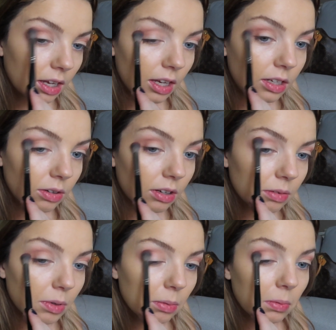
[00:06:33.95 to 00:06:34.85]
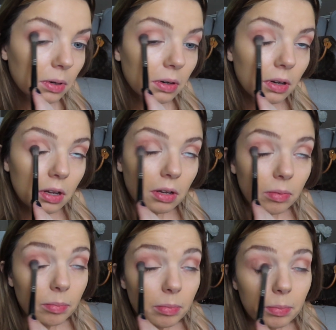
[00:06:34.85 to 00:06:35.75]
and you can
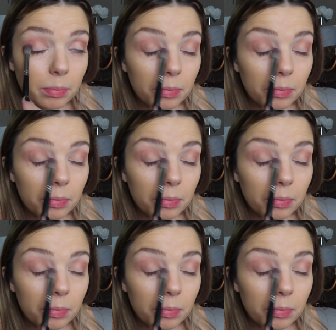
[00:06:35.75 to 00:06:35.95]
remember,